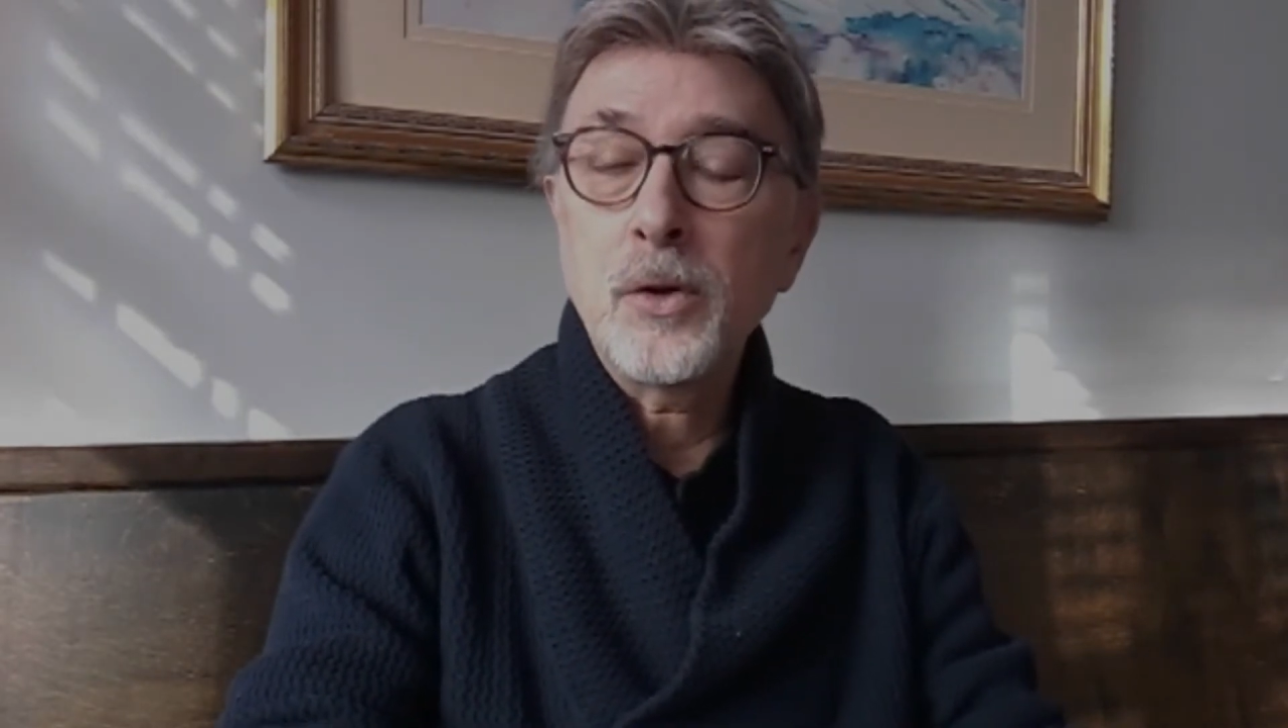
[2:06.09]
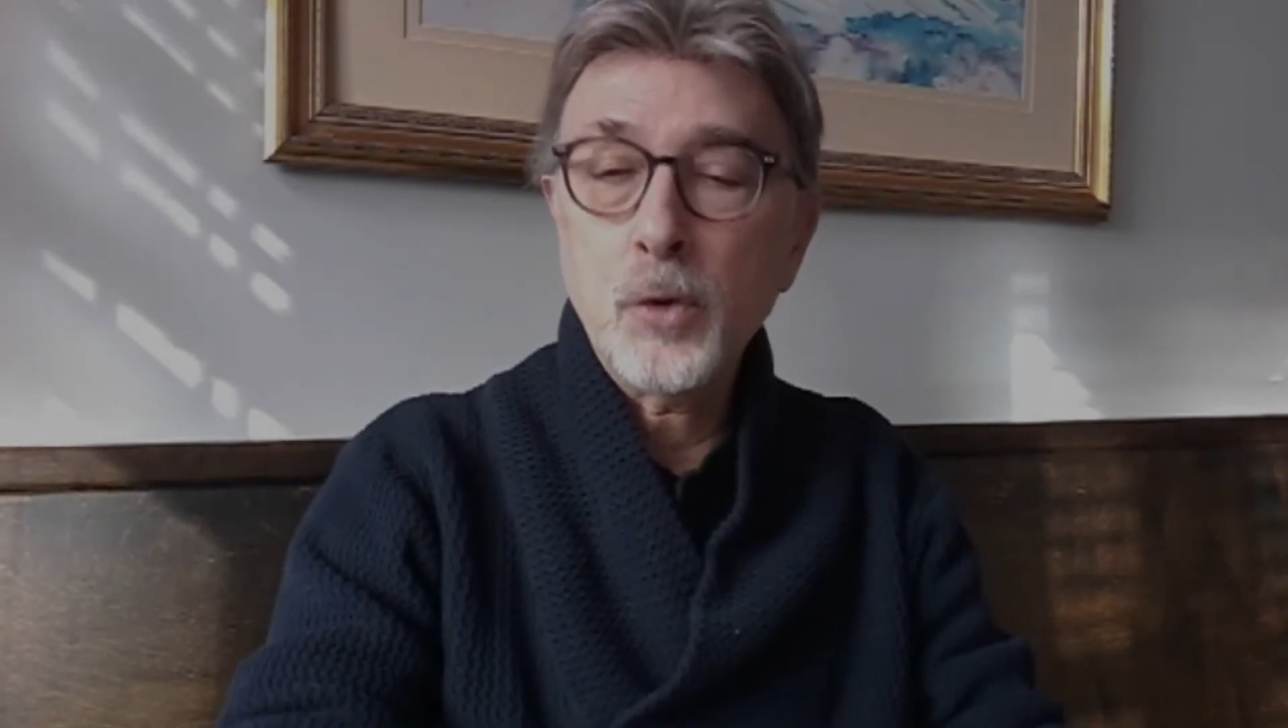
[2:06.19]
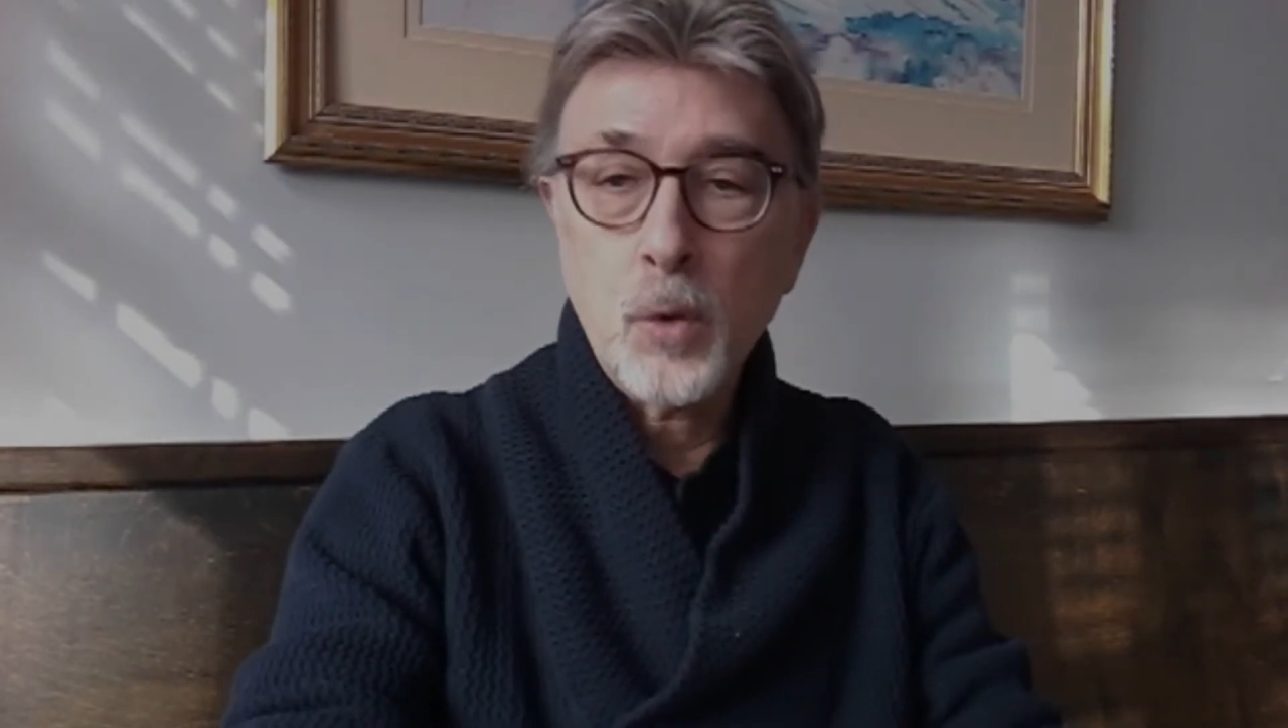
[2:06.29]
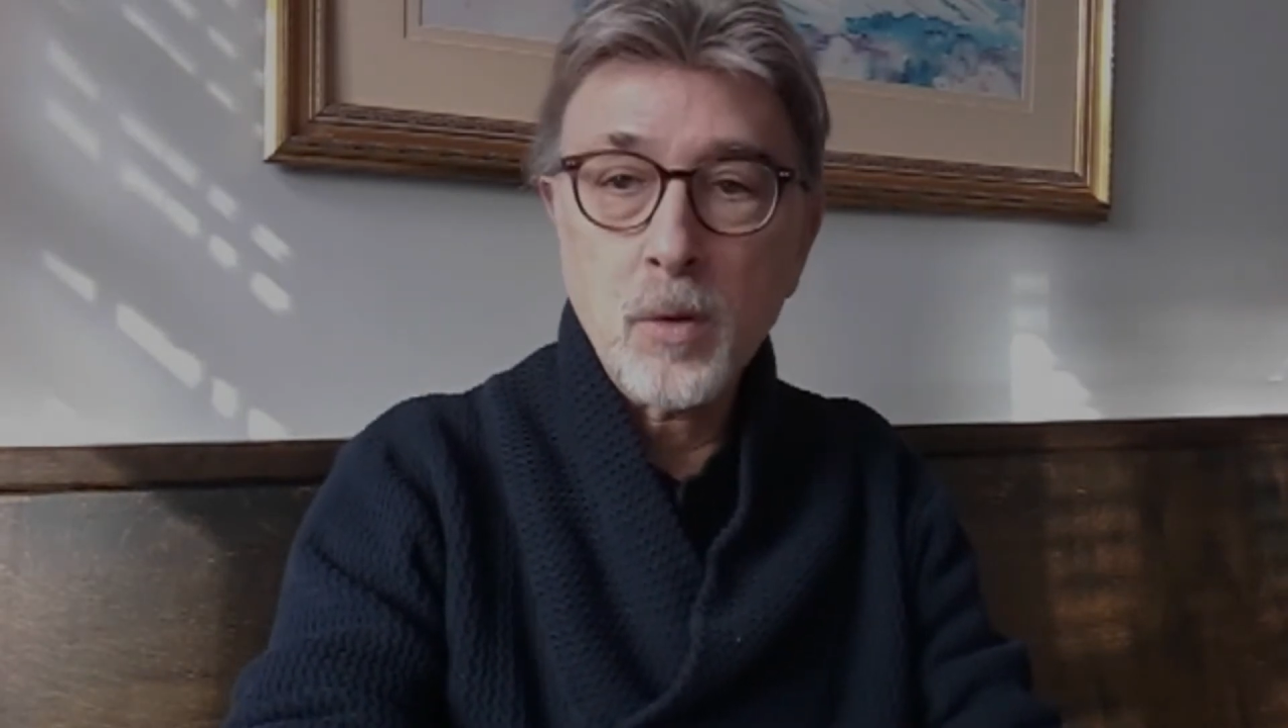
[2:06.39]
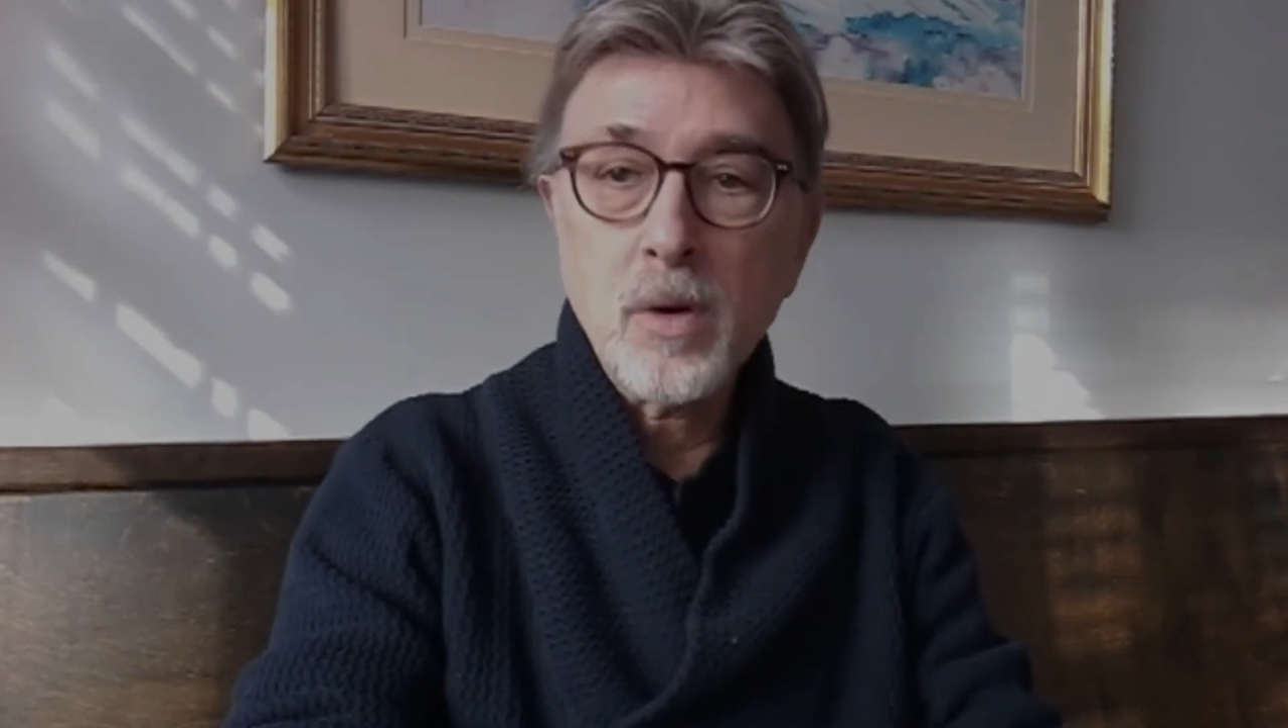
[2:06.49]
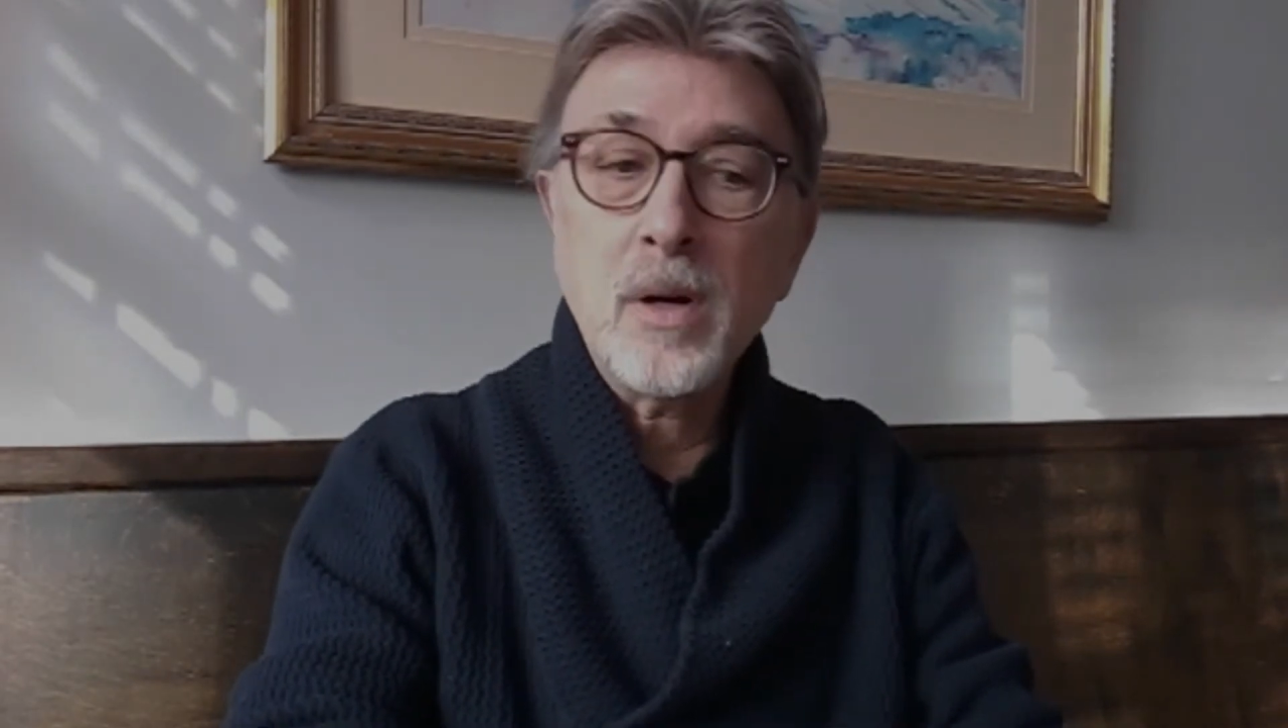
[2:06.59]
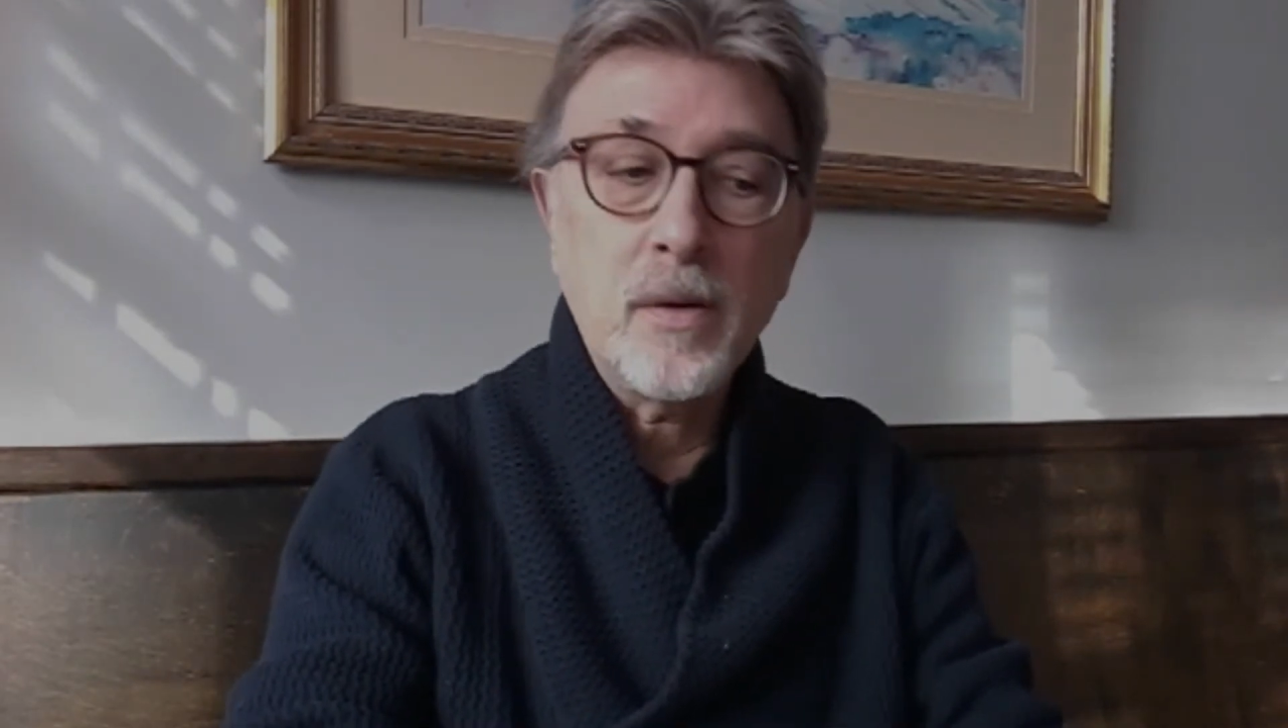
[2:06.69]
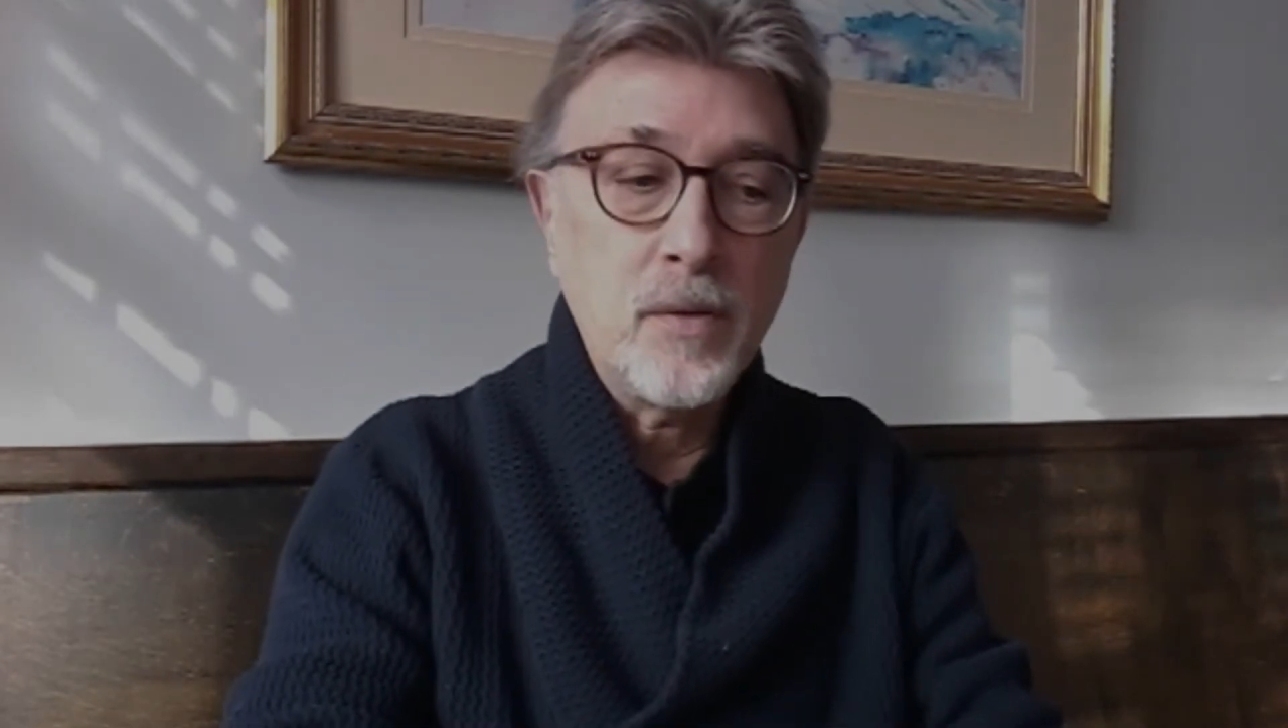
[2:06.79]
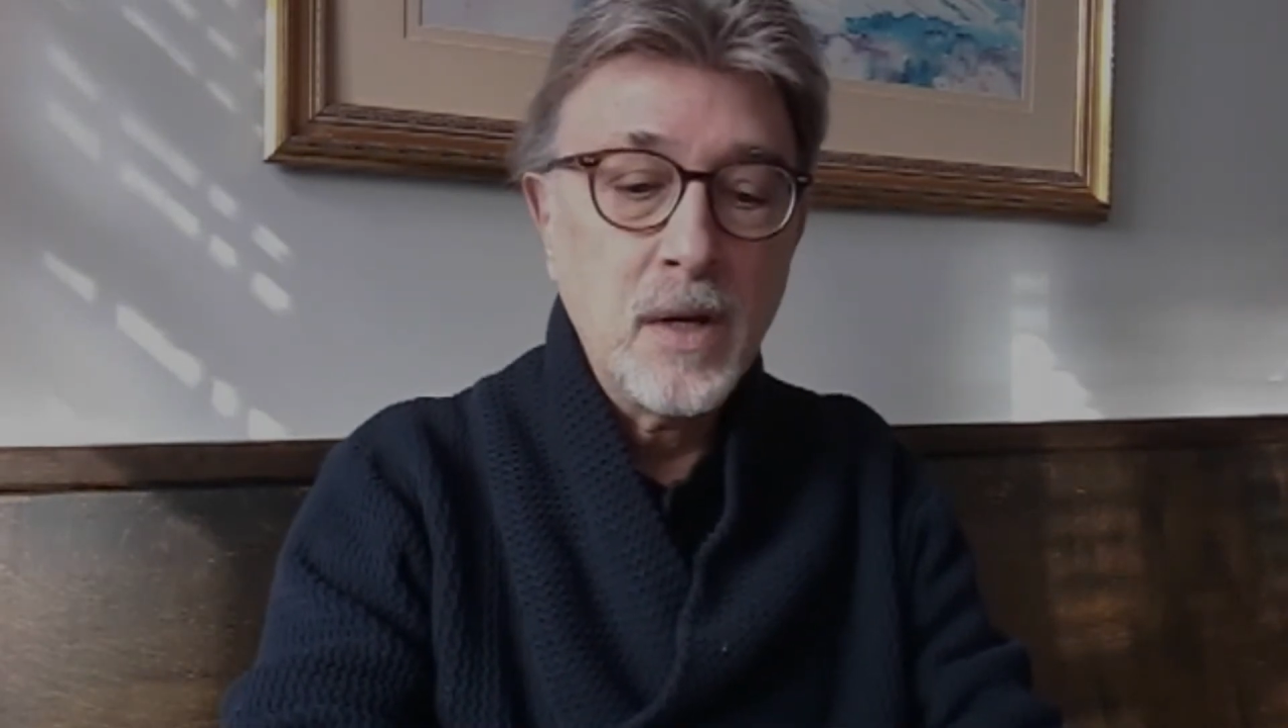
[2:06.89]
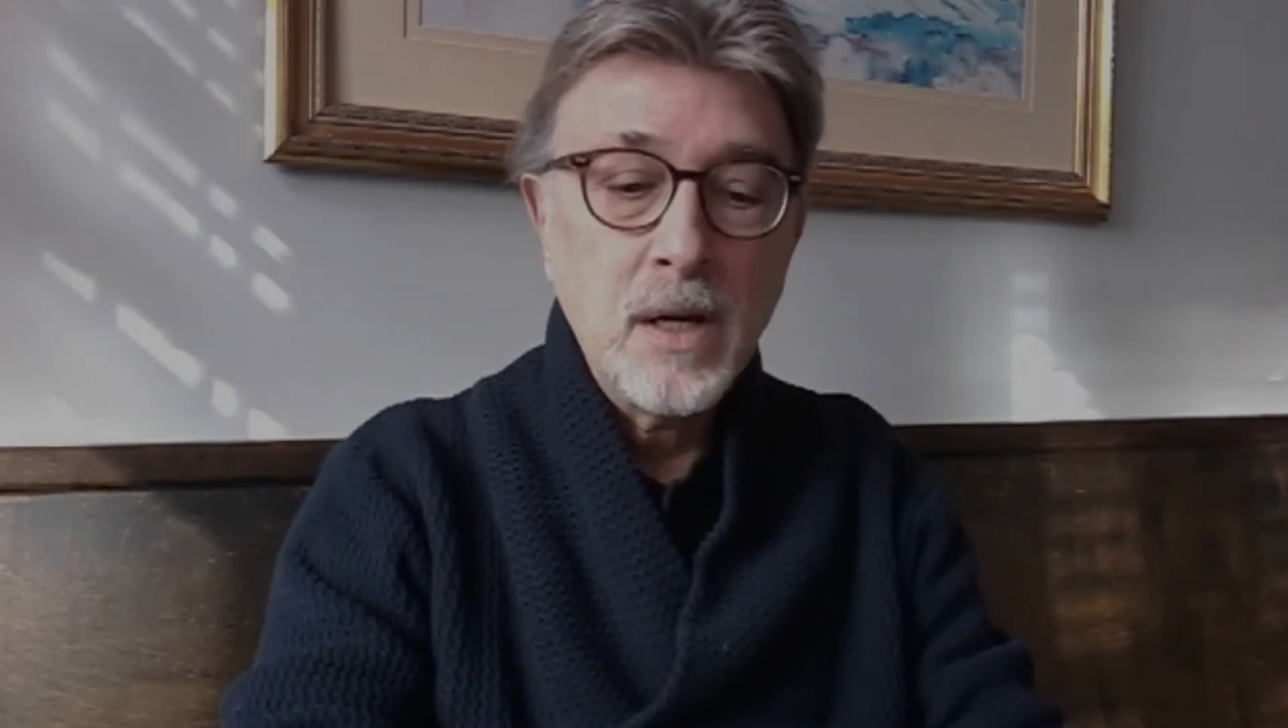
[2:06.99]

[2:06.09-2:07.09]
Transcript: Torah.